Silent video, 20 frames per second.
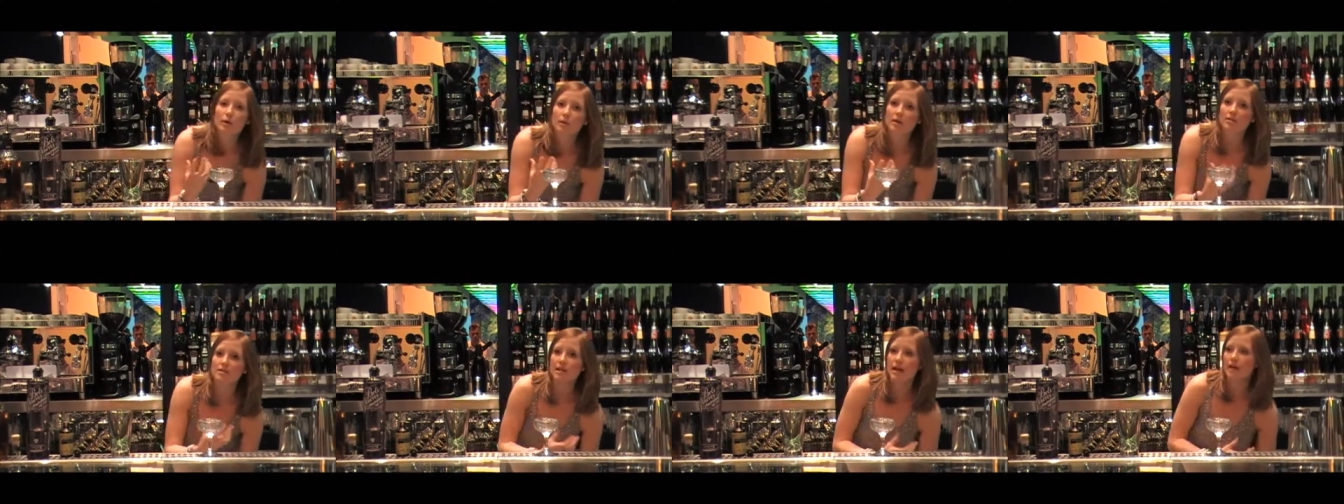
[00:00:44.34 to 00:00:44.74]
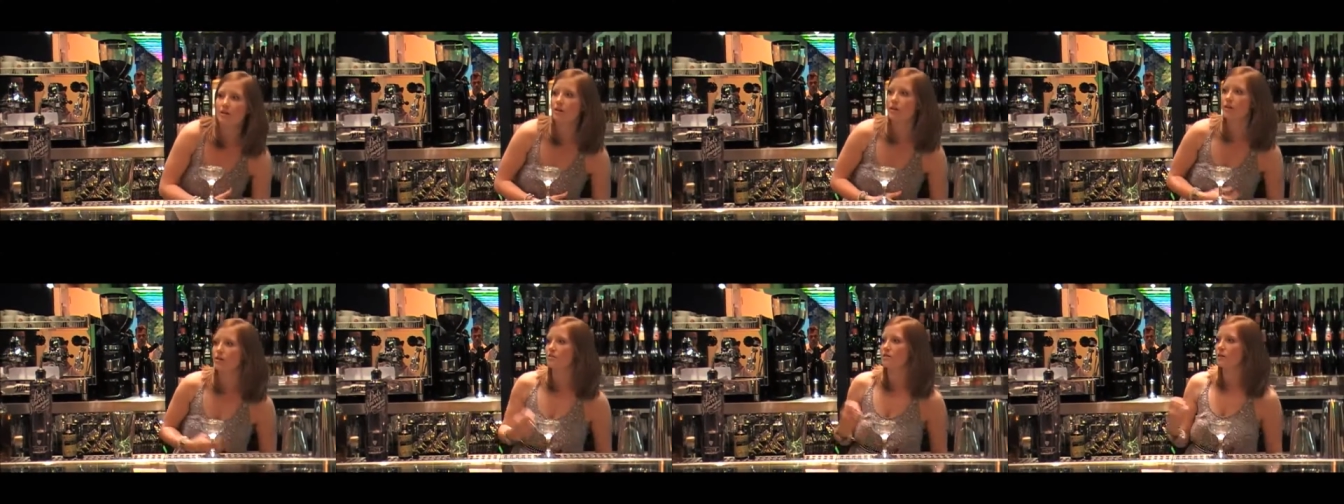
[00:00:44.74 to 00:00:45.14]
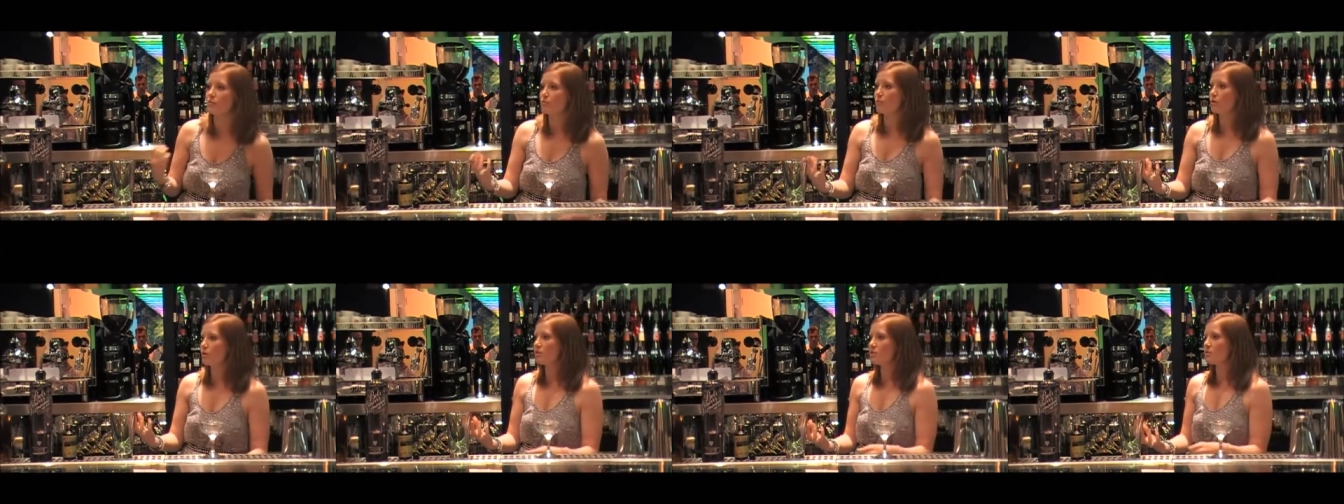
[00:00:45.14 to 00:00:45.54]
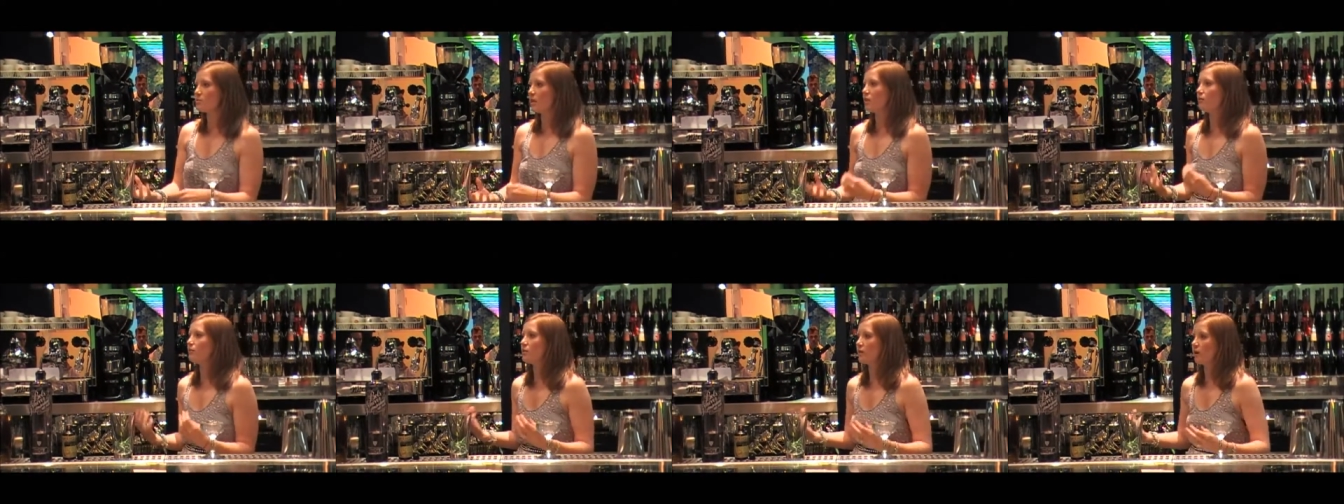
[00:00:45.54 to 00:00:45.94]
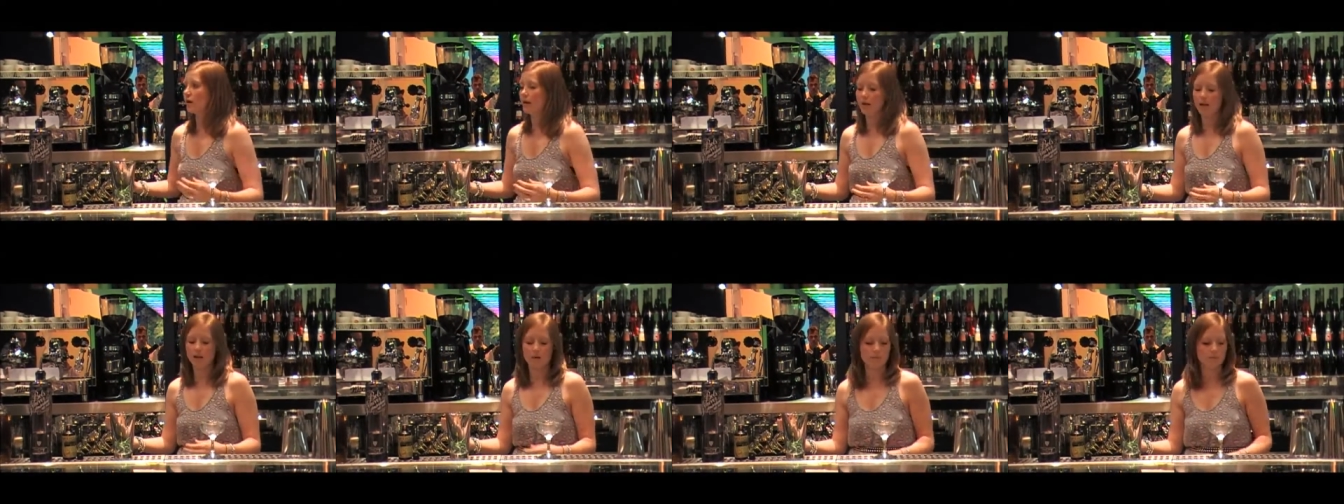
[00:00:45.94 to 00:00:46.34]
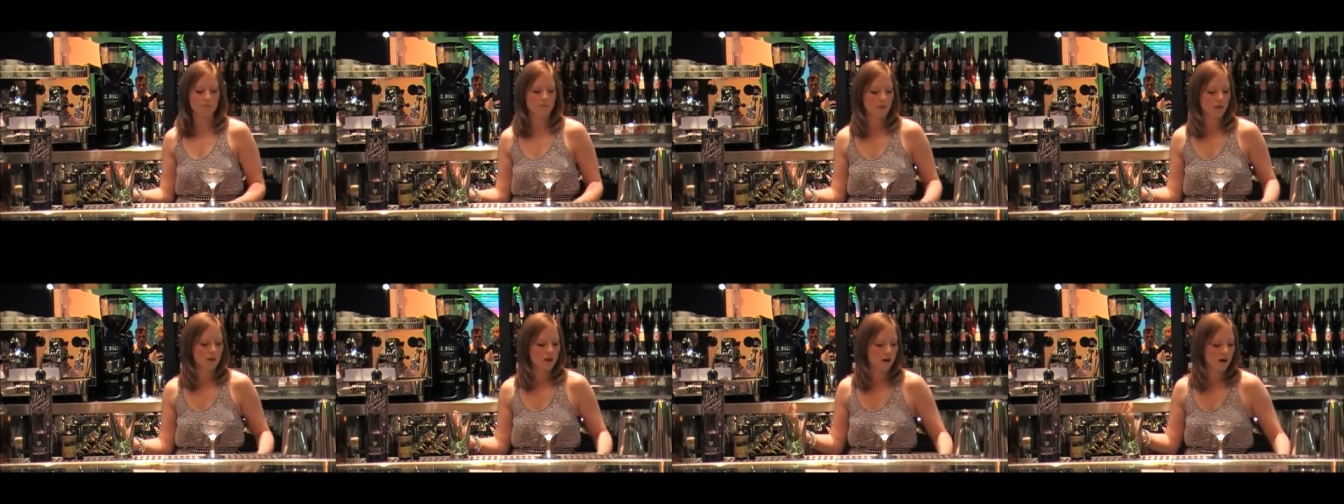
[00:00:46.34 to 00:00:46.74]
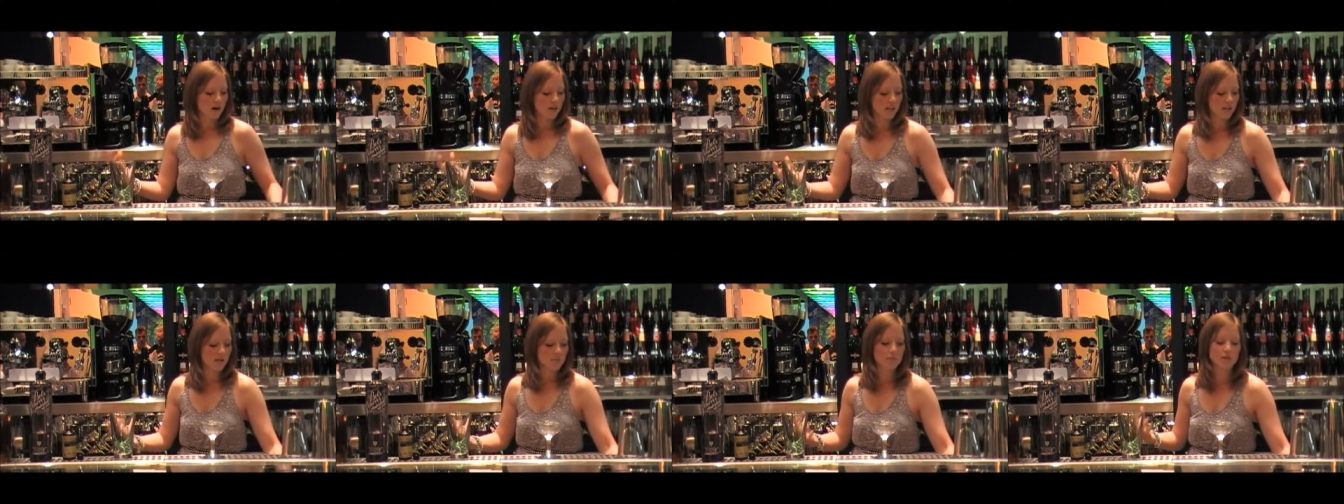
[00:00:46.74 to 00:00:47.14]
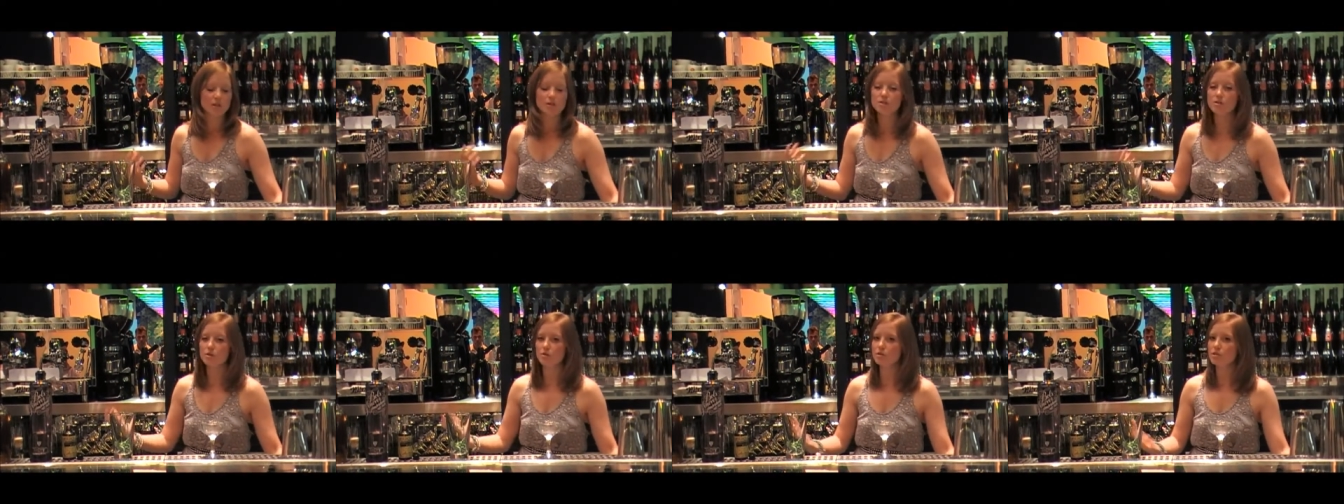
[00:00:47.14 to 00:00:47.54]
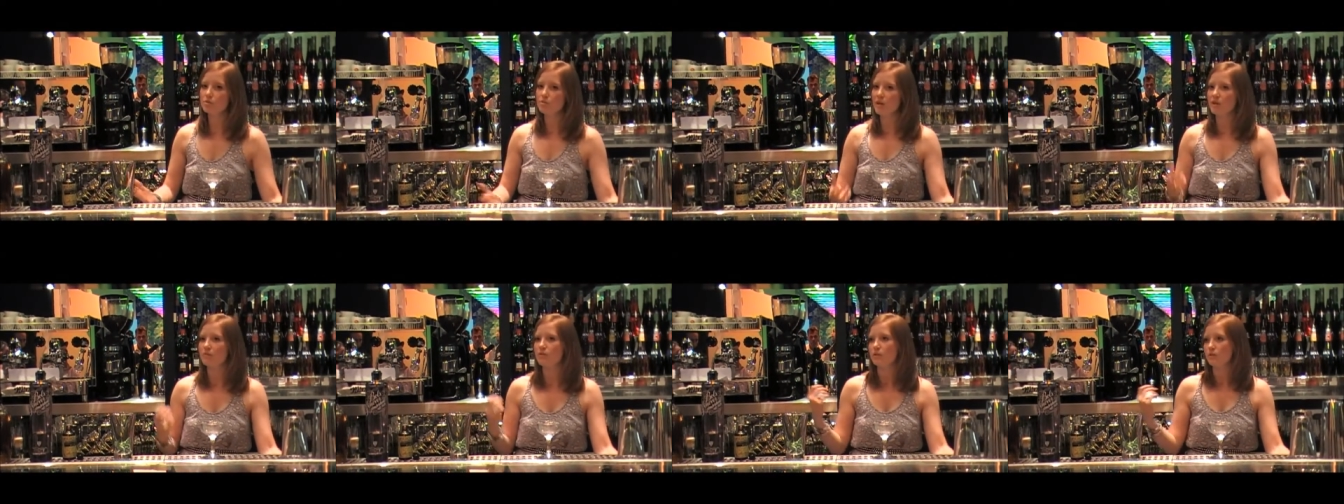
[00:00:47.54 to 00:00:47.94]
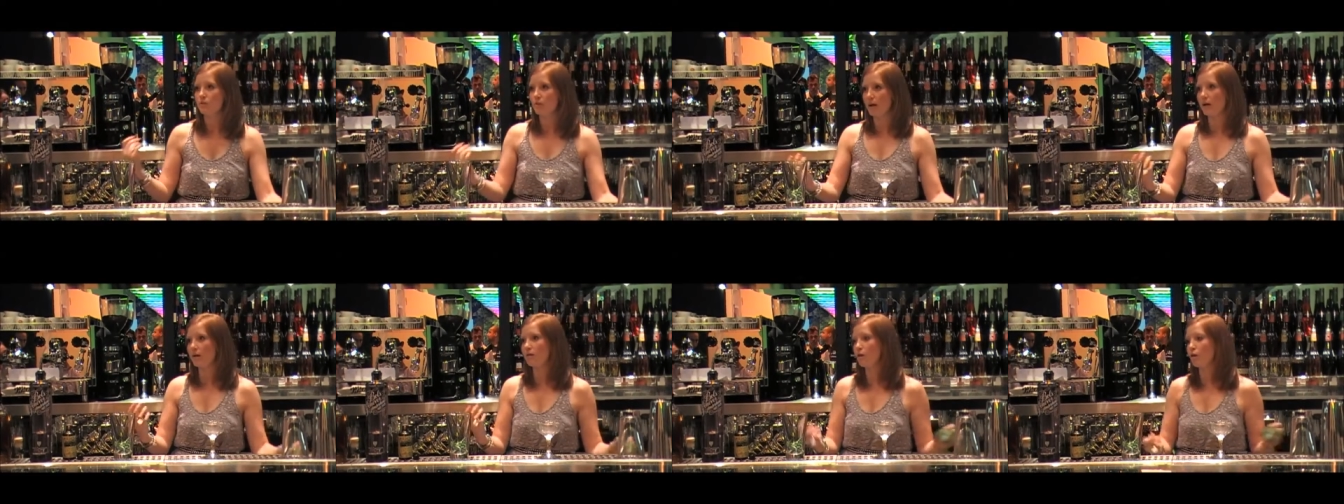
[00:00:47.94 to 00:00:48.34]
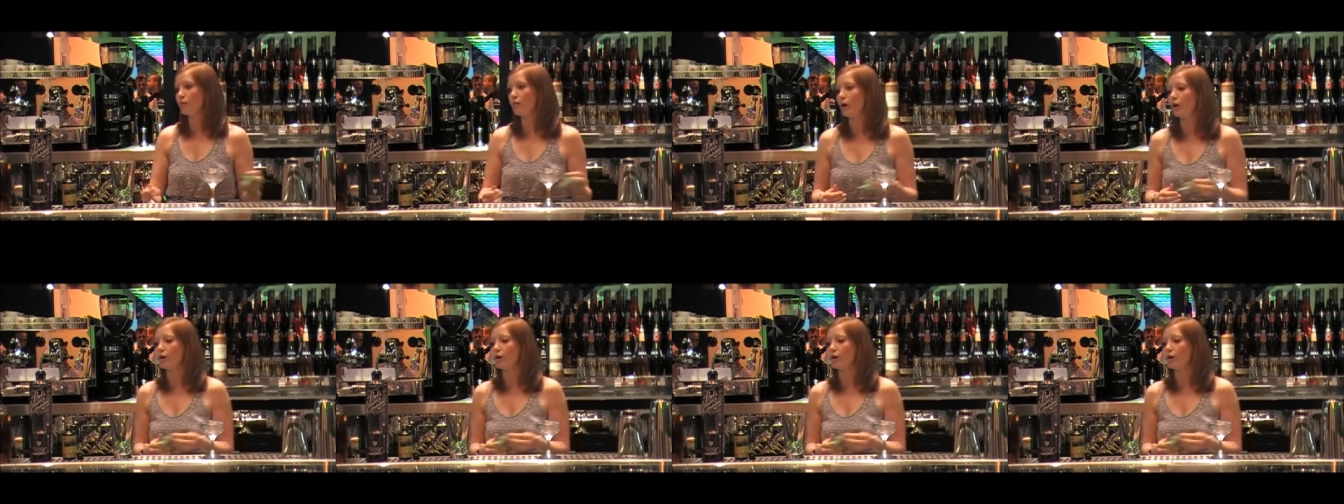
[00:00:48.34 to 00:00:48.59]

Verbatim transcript: well together because Drambuie is made with um, honey, but it's also made with quite a lot of